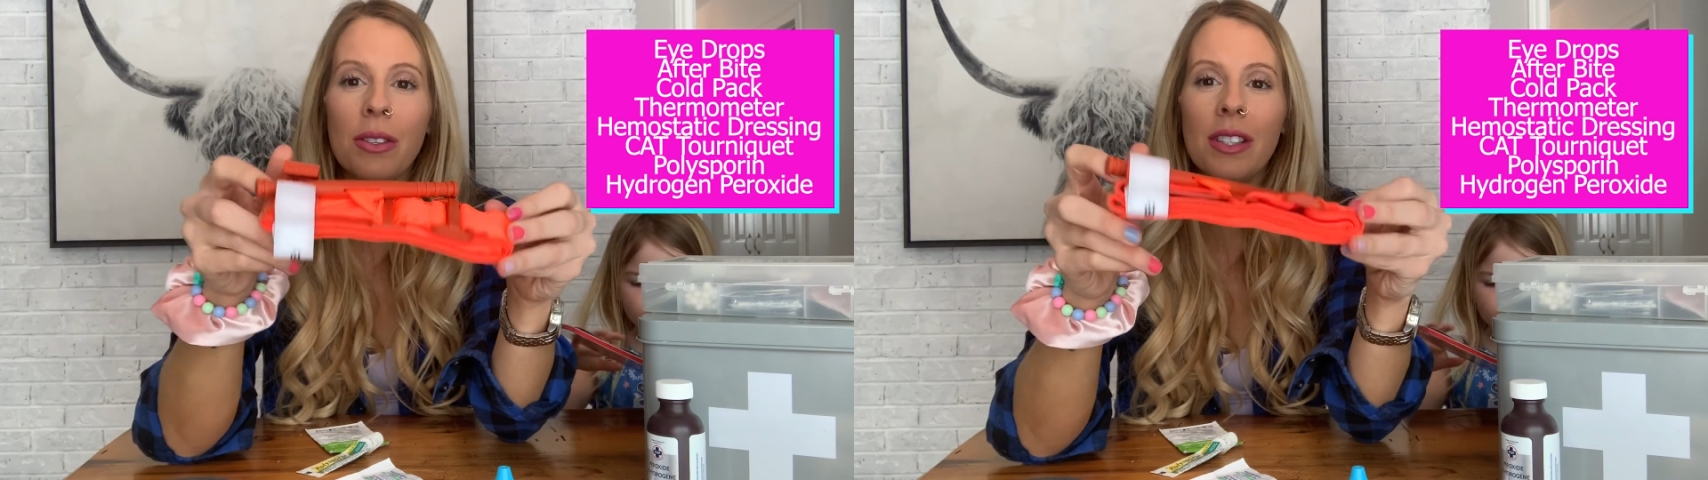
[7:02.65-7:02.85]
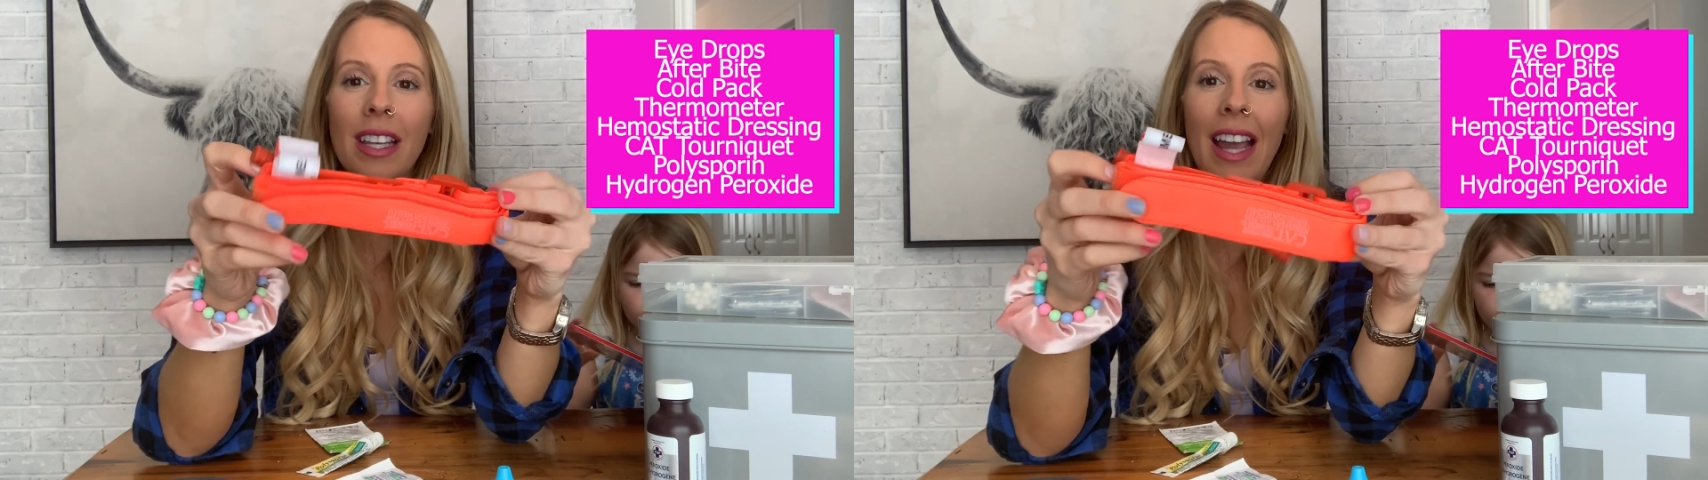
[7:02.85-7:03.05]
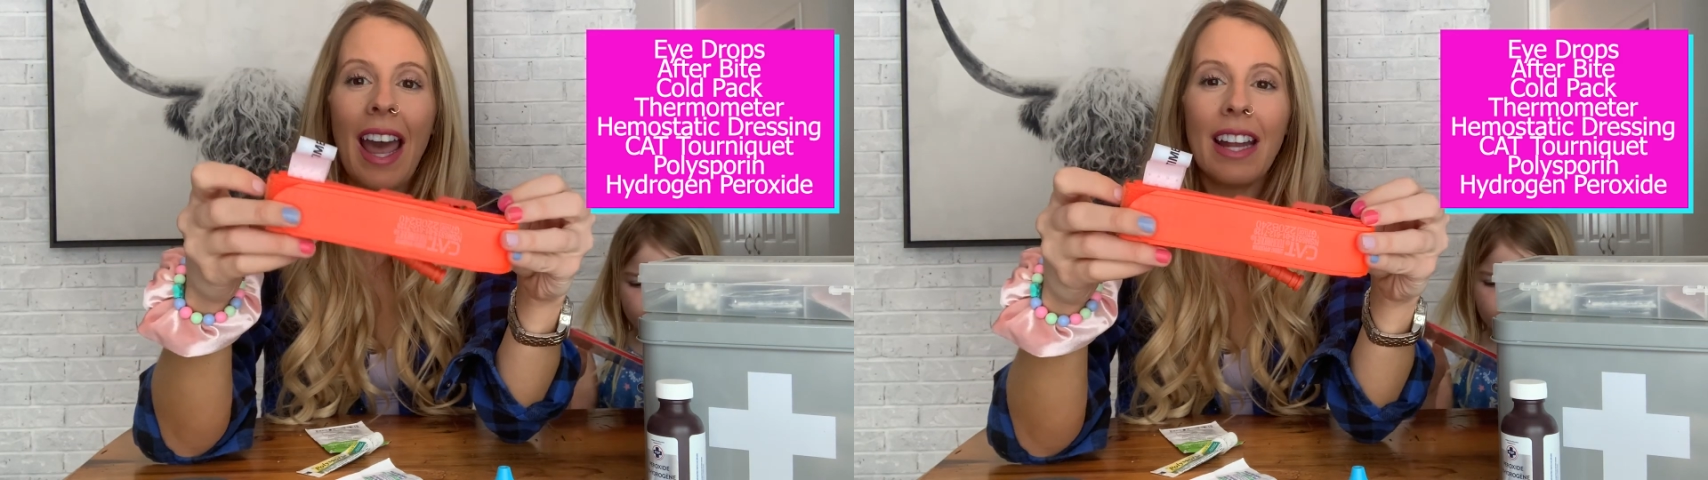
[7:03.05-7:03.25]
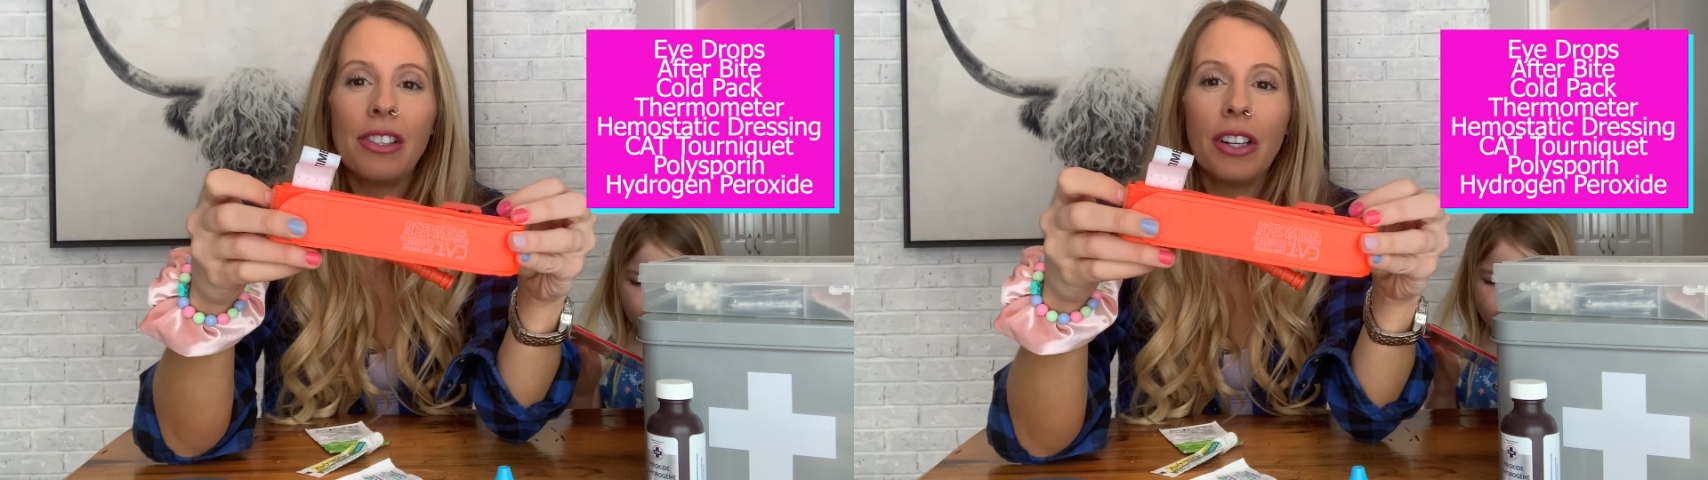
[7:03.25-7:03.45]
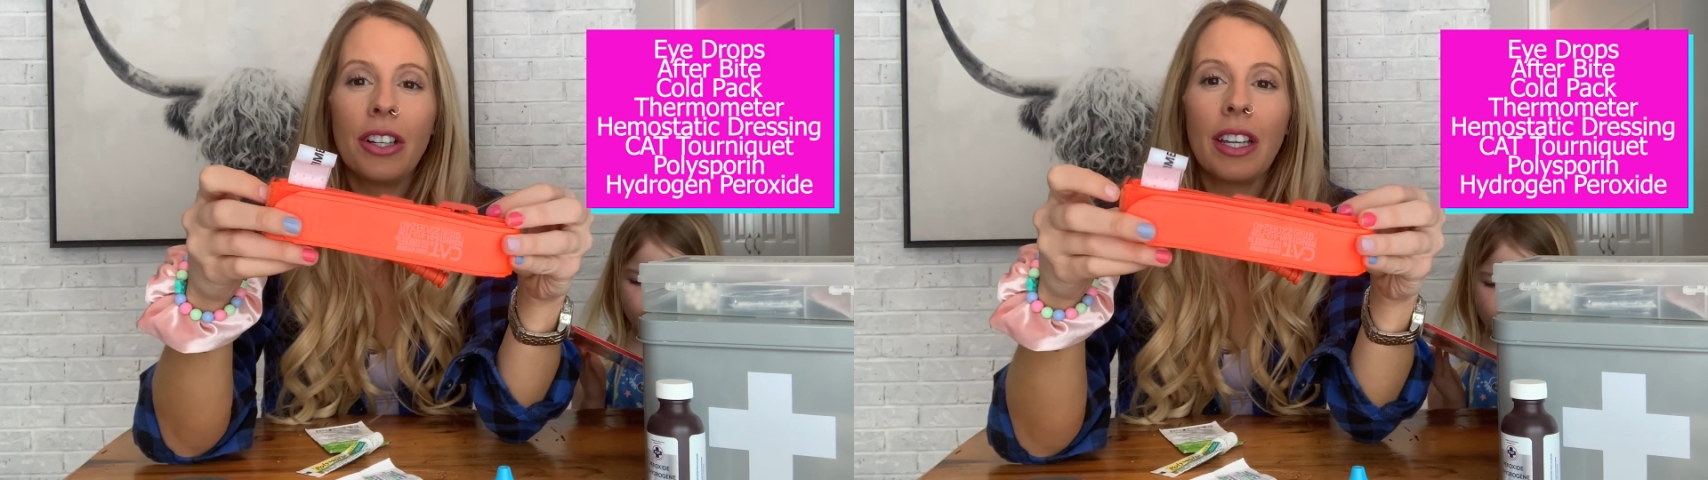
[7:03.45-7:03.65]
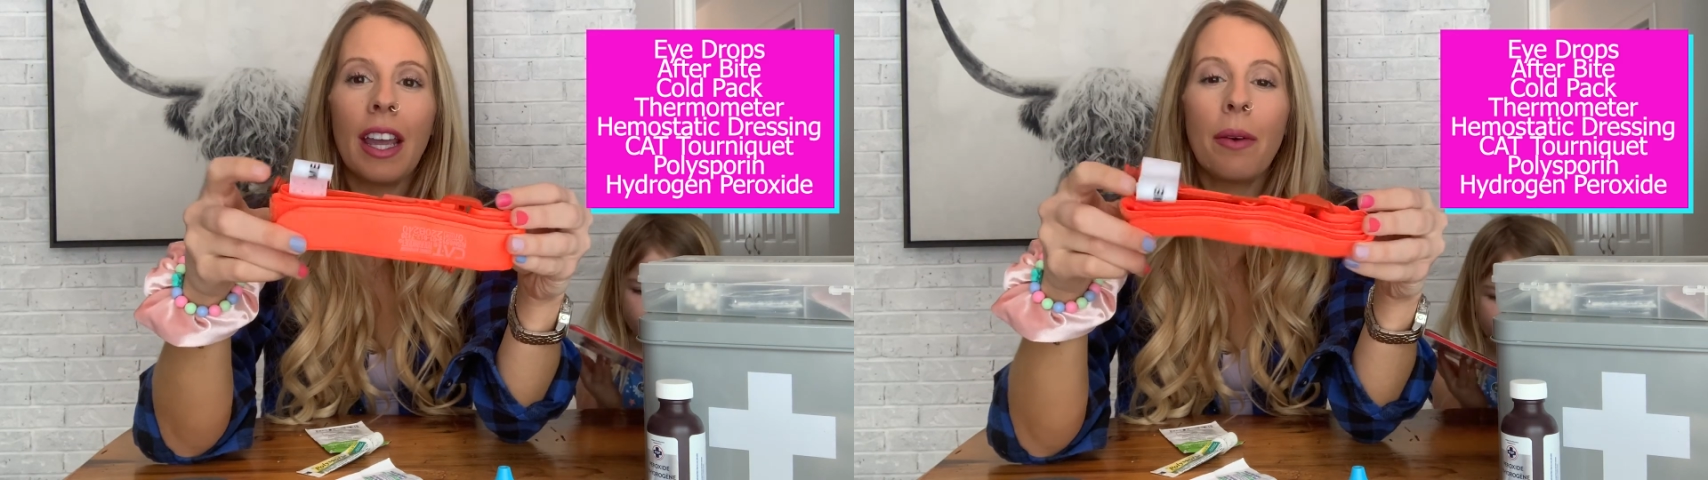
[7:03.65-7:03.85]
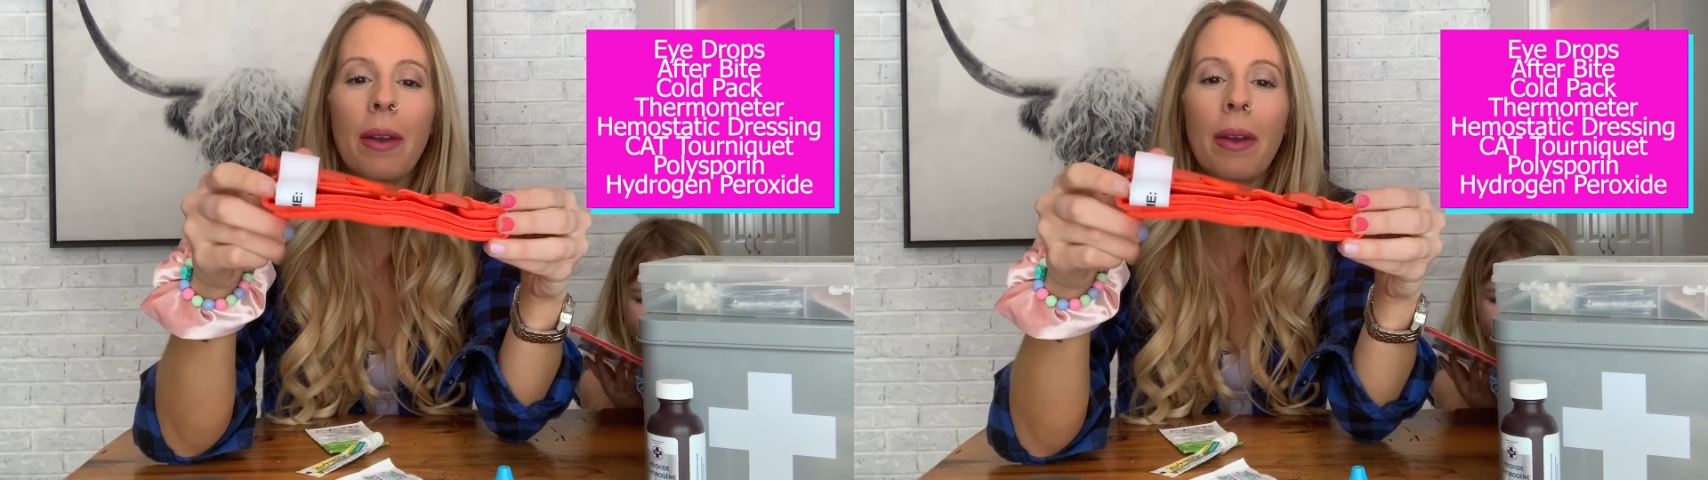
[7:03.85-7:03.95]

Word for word: this is a cat tourniquet.